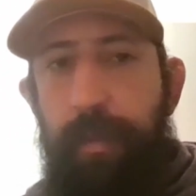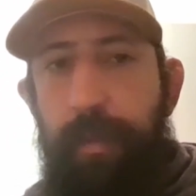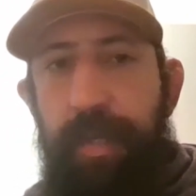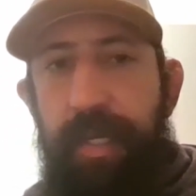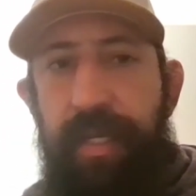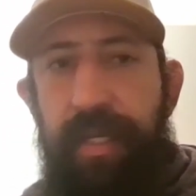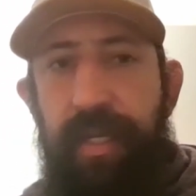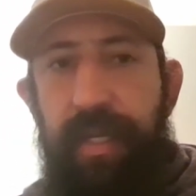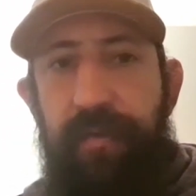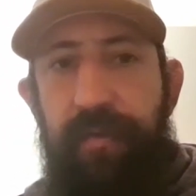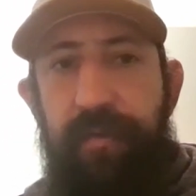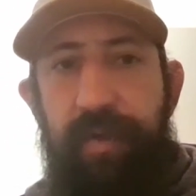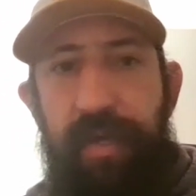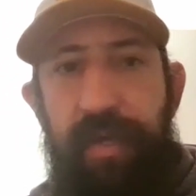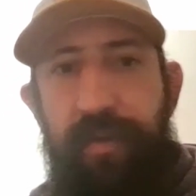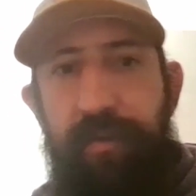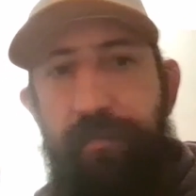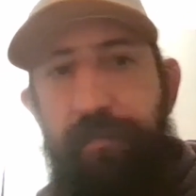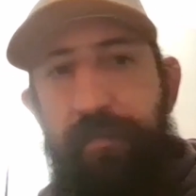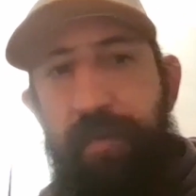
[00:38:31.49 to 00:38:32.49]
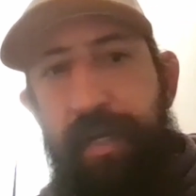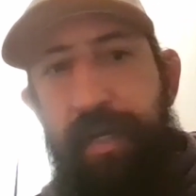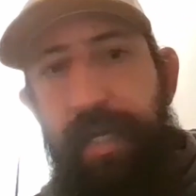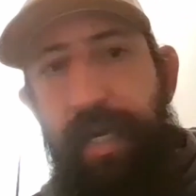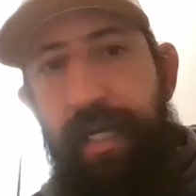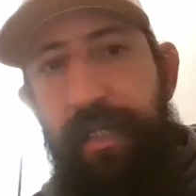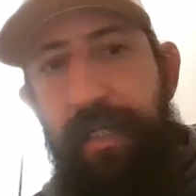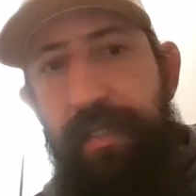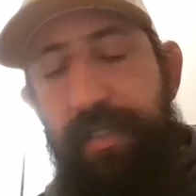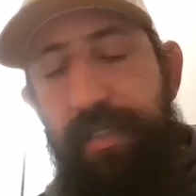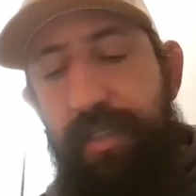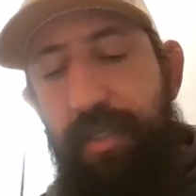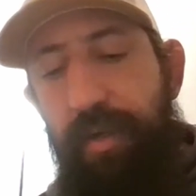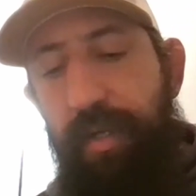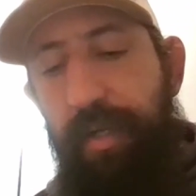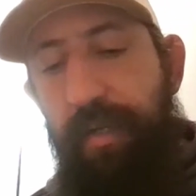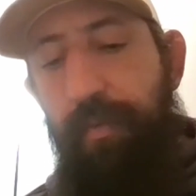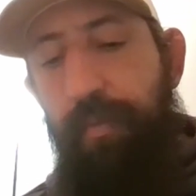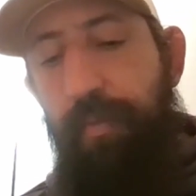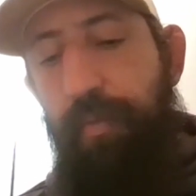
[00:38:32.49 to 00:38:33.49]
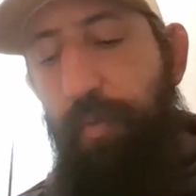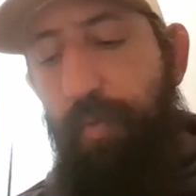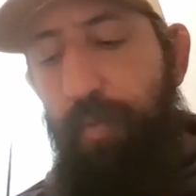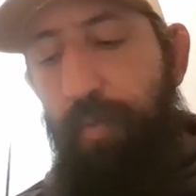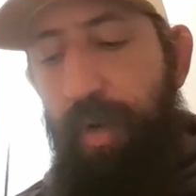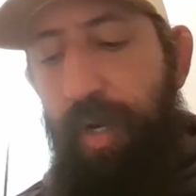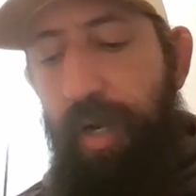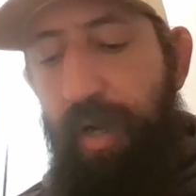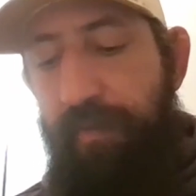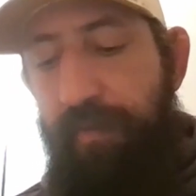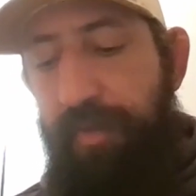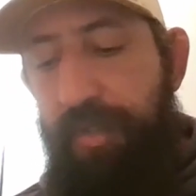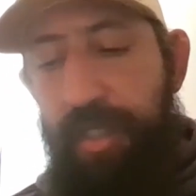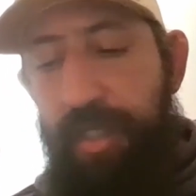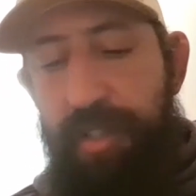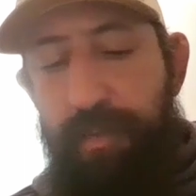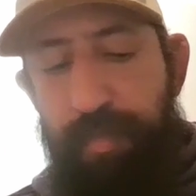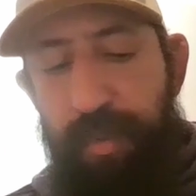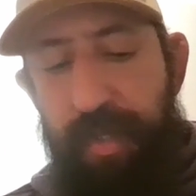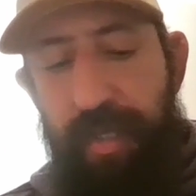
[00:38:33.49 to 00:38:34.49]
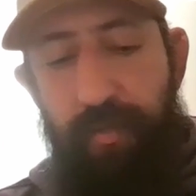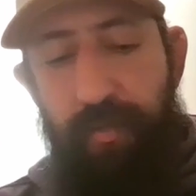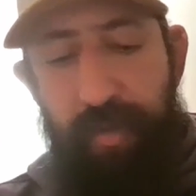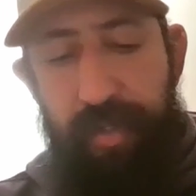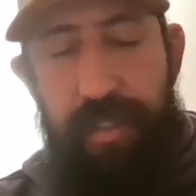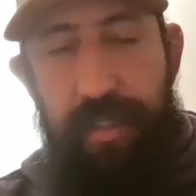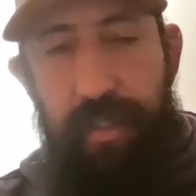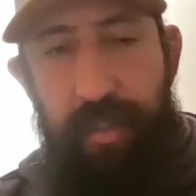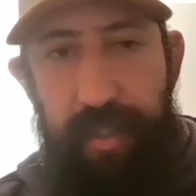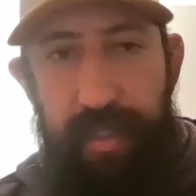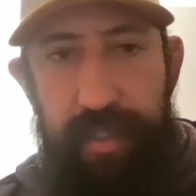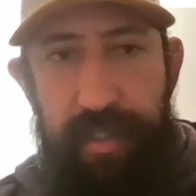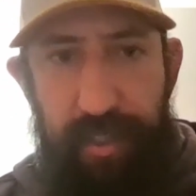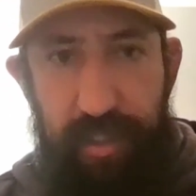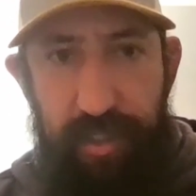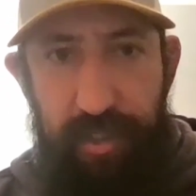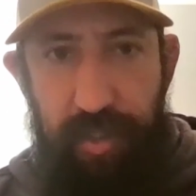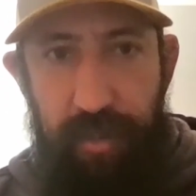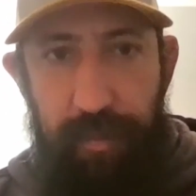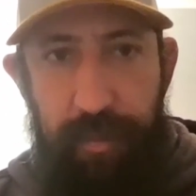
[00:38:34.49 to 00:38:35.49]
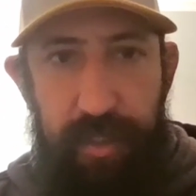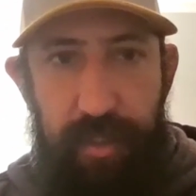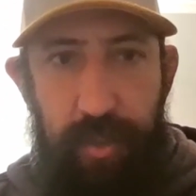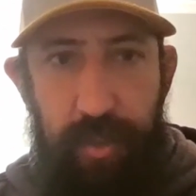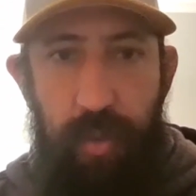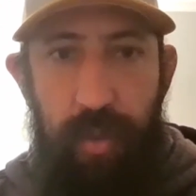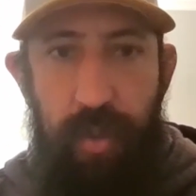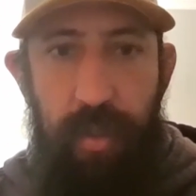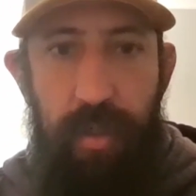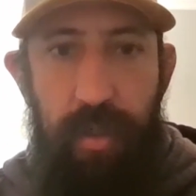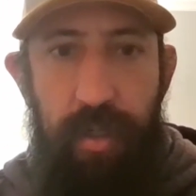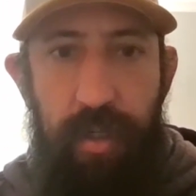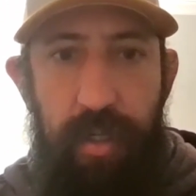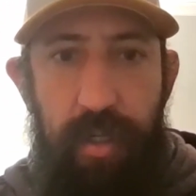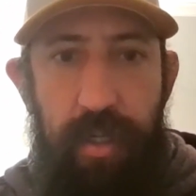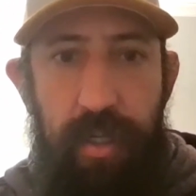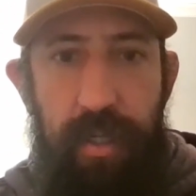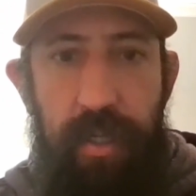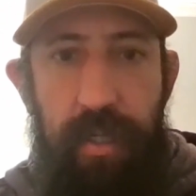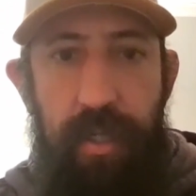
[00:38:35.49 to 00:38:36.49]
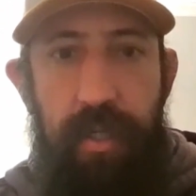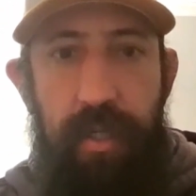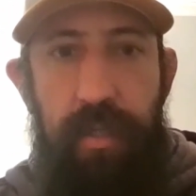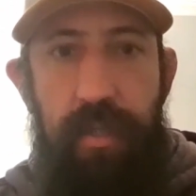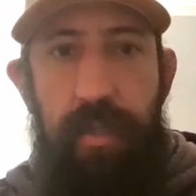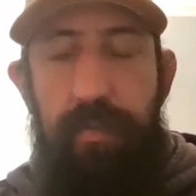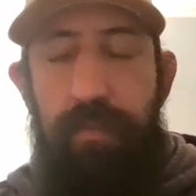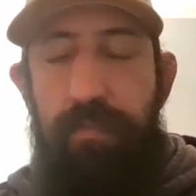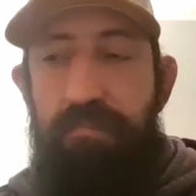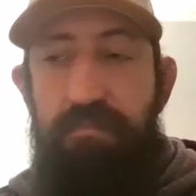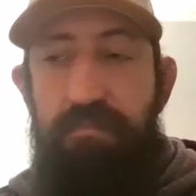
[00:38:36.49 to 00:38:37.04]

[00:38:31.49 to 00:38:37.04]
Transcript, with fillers: I mean, if, if a guy's so like where I've just been recently is Extreme Couture. Mm